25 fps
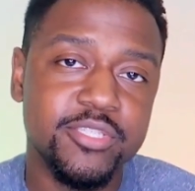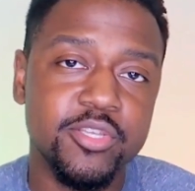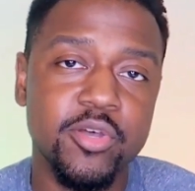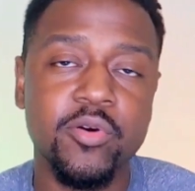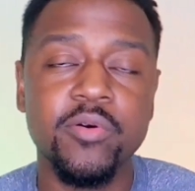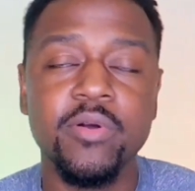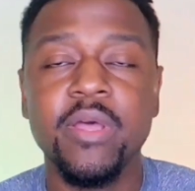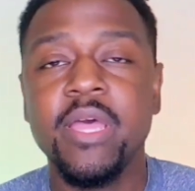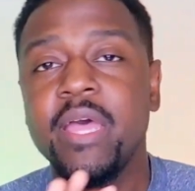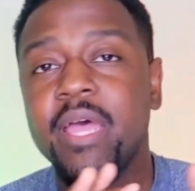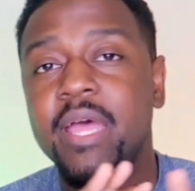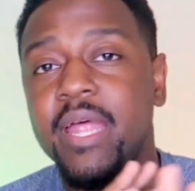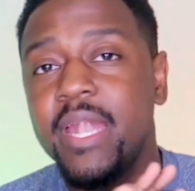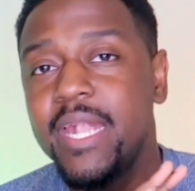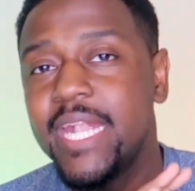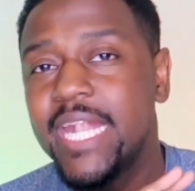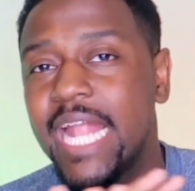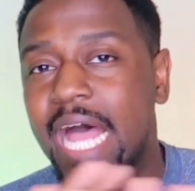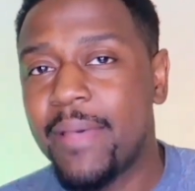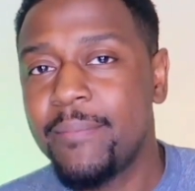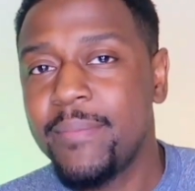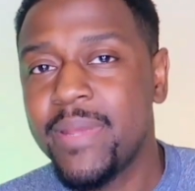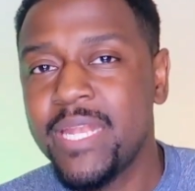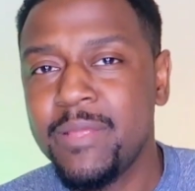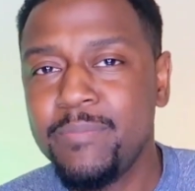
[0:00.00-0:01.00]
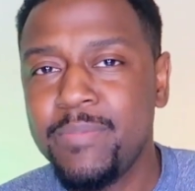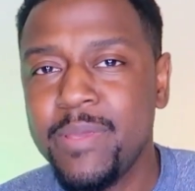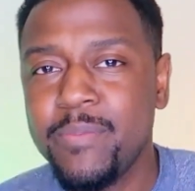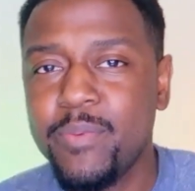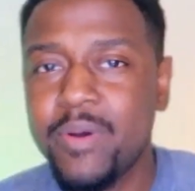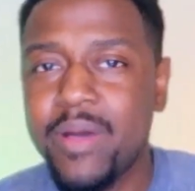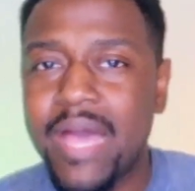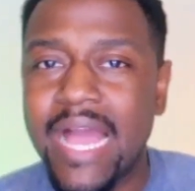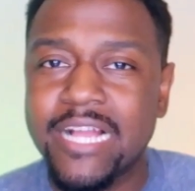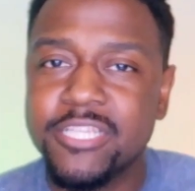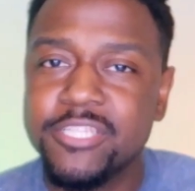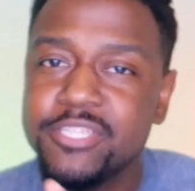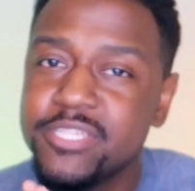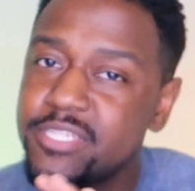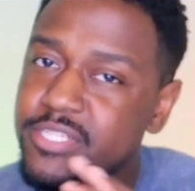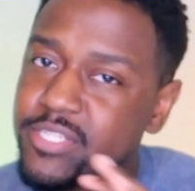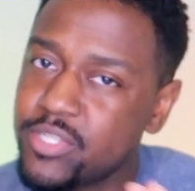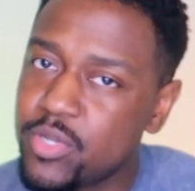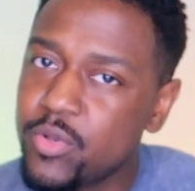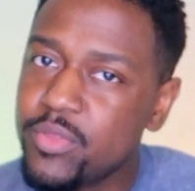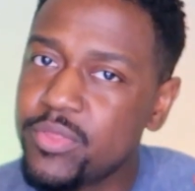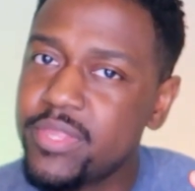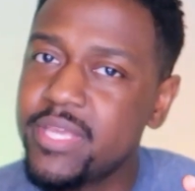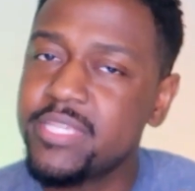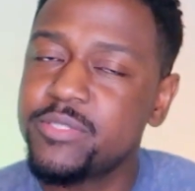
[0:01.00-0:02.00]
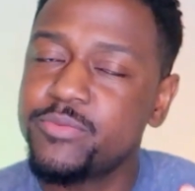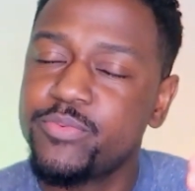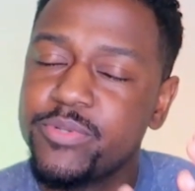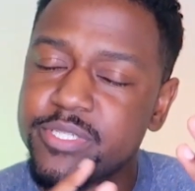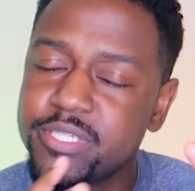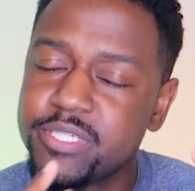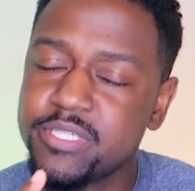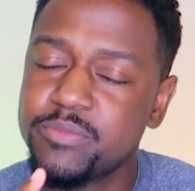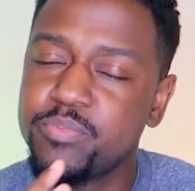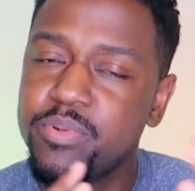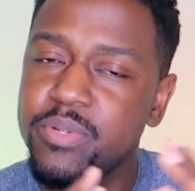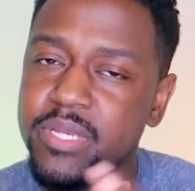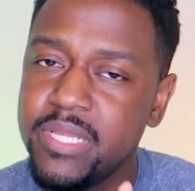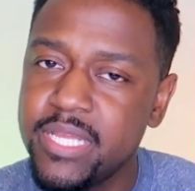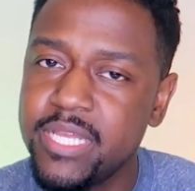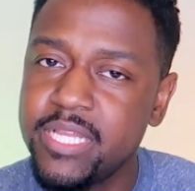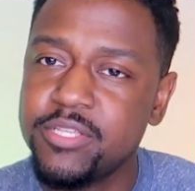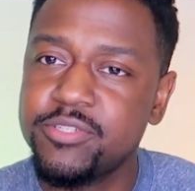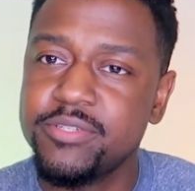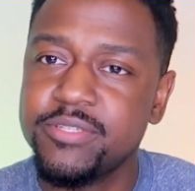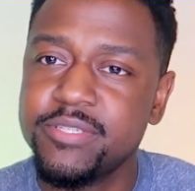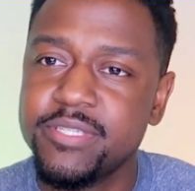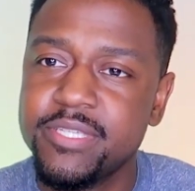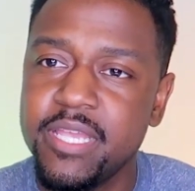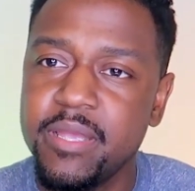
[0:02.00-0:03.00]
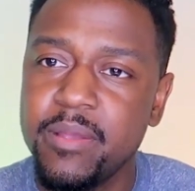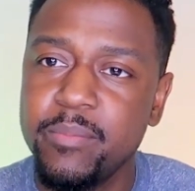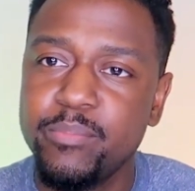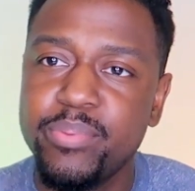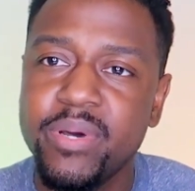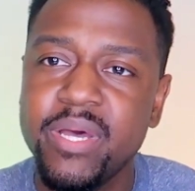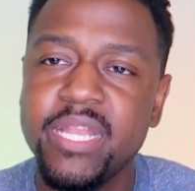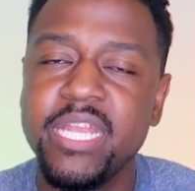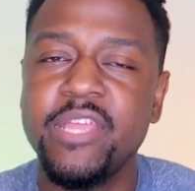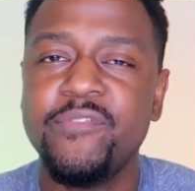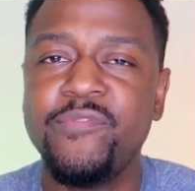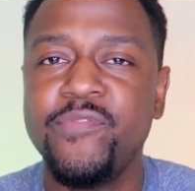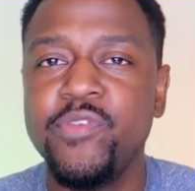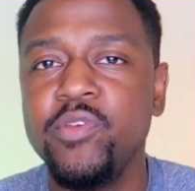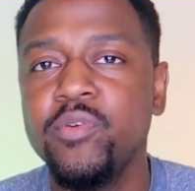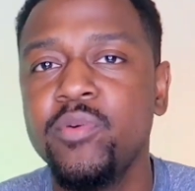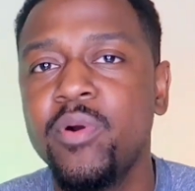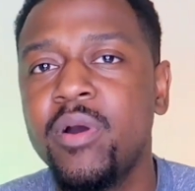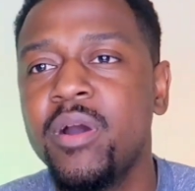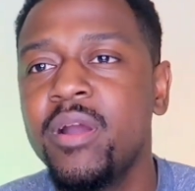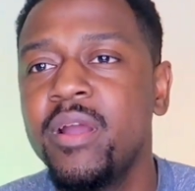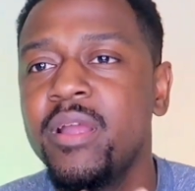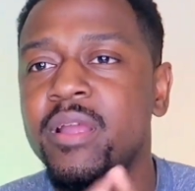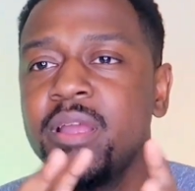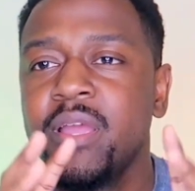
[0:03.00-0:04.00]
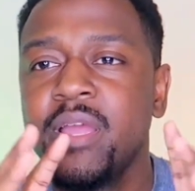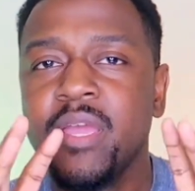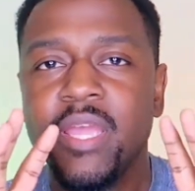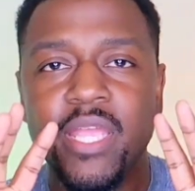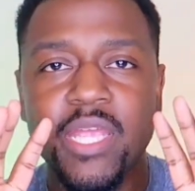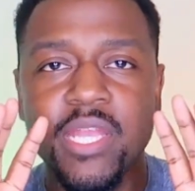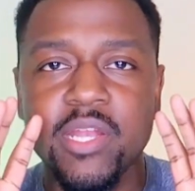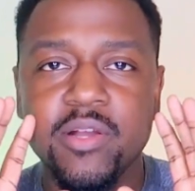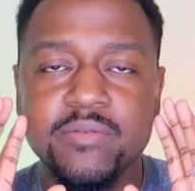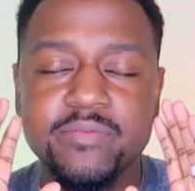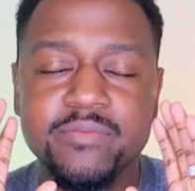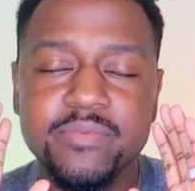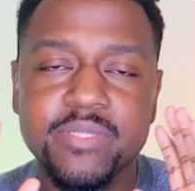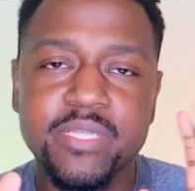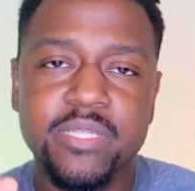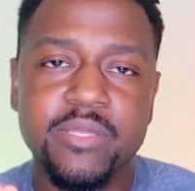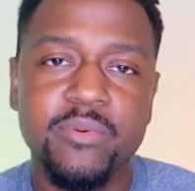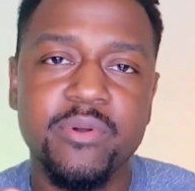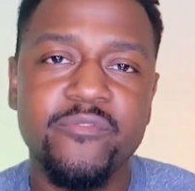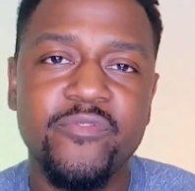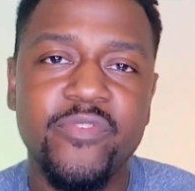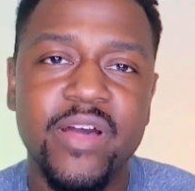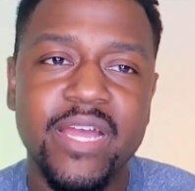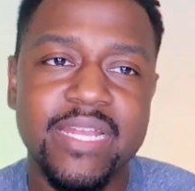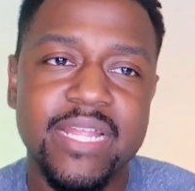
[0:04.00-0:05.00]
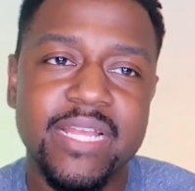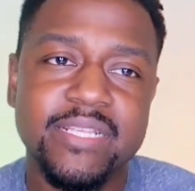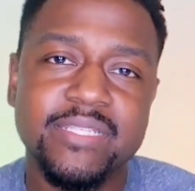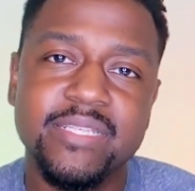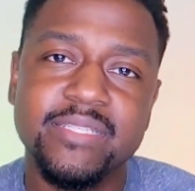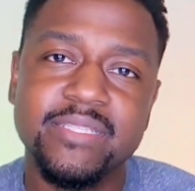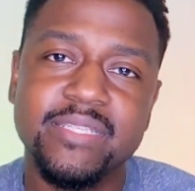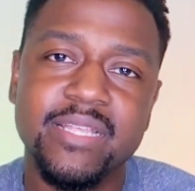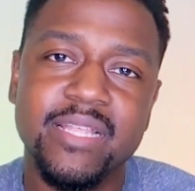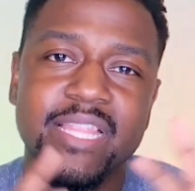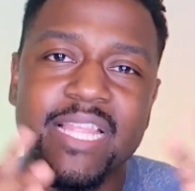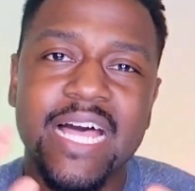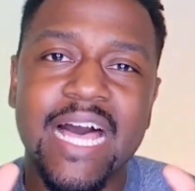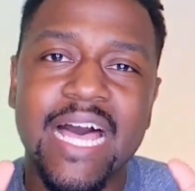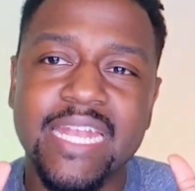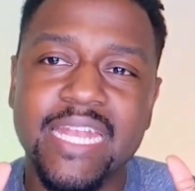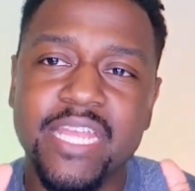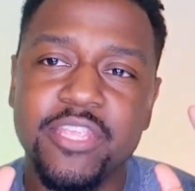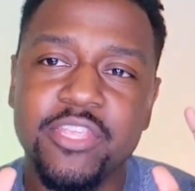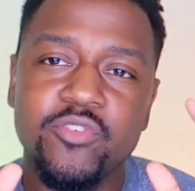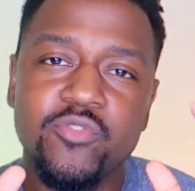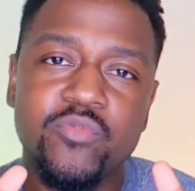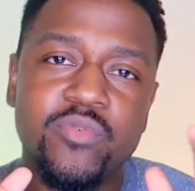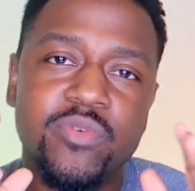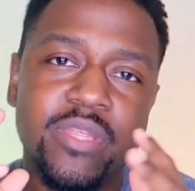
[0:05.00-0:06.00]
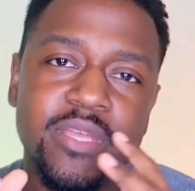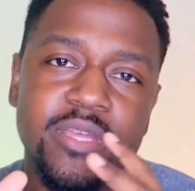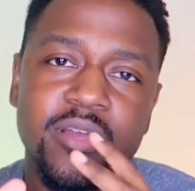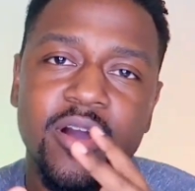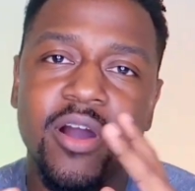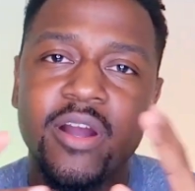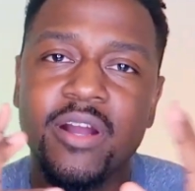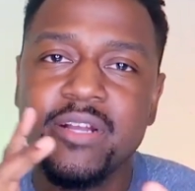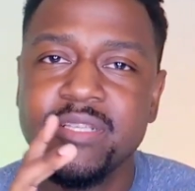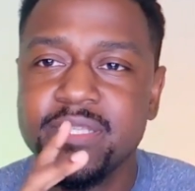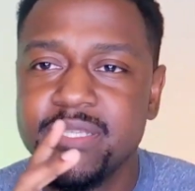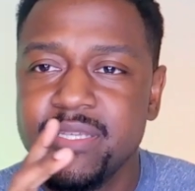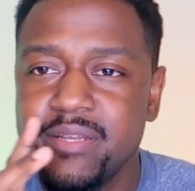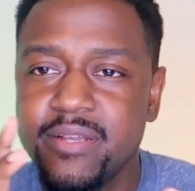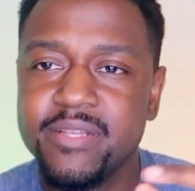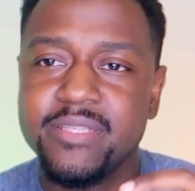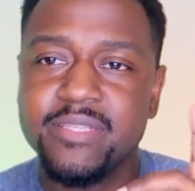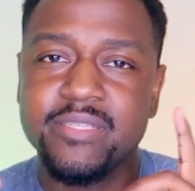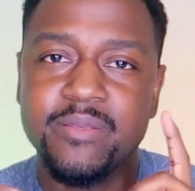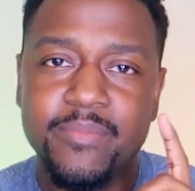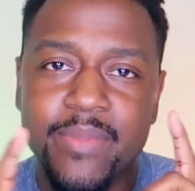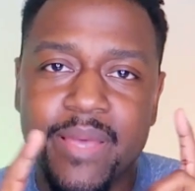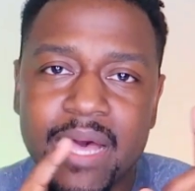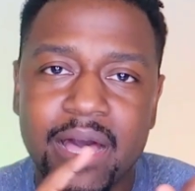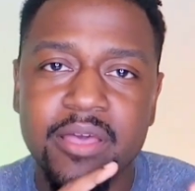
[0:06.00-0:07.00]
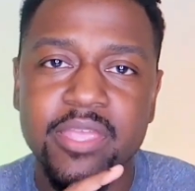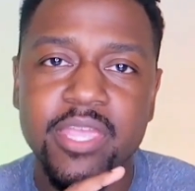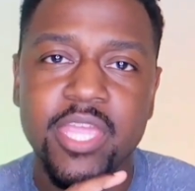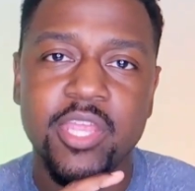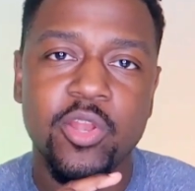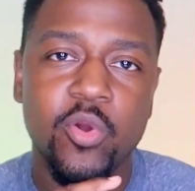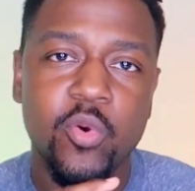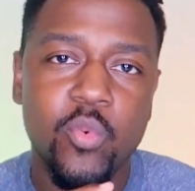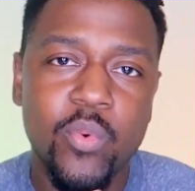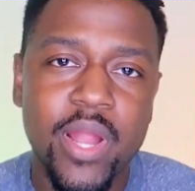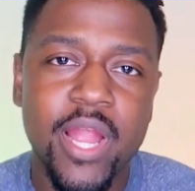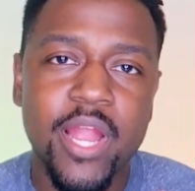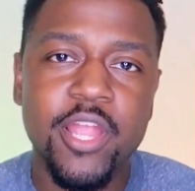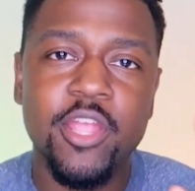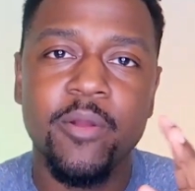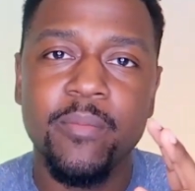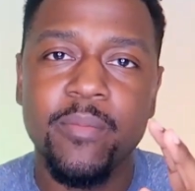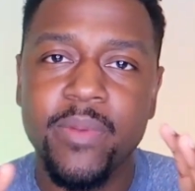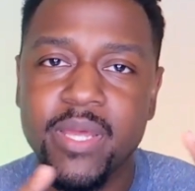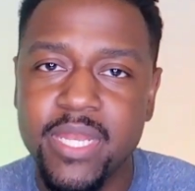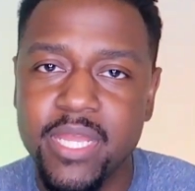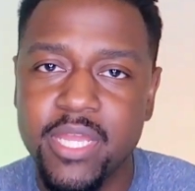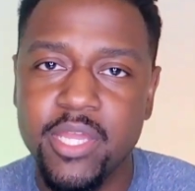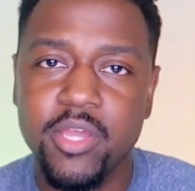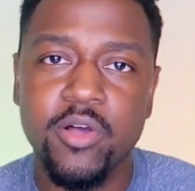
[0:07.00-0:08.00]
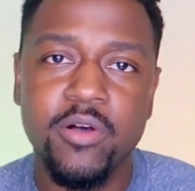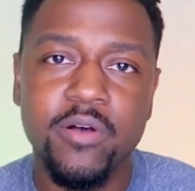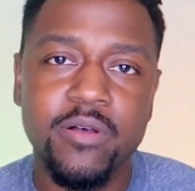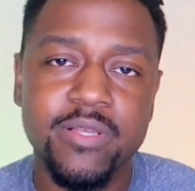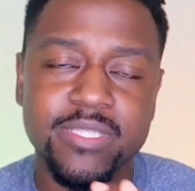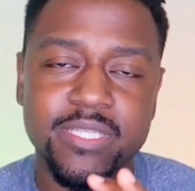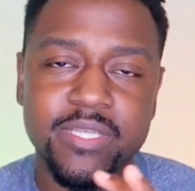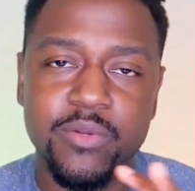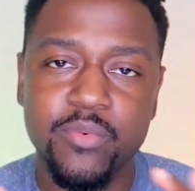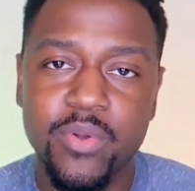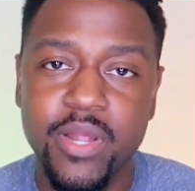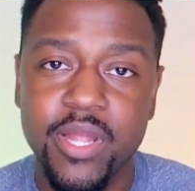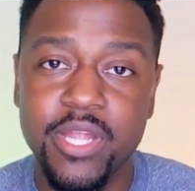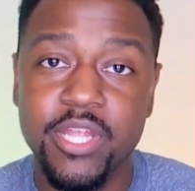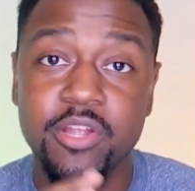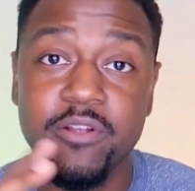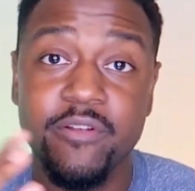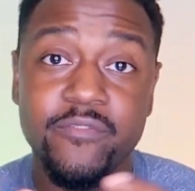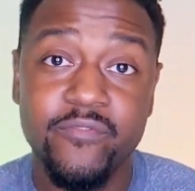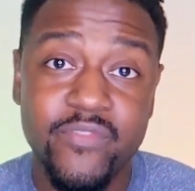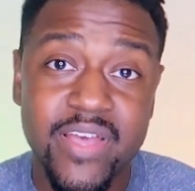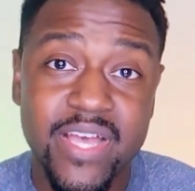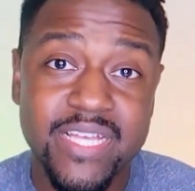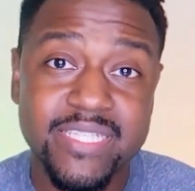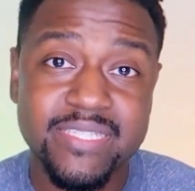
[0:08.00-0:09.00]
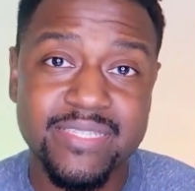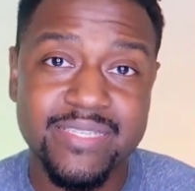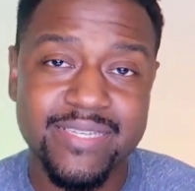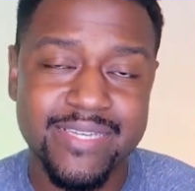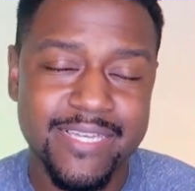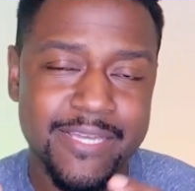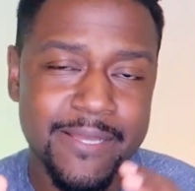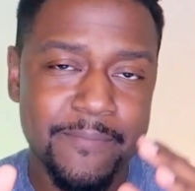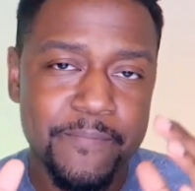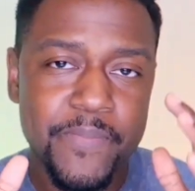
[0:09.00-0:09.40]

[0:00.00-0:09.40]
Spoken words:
So not many people actually know this, which is pretty interesting. But if you are, dealing with finances a lot and you really are serious about, where your money goes and where you're investing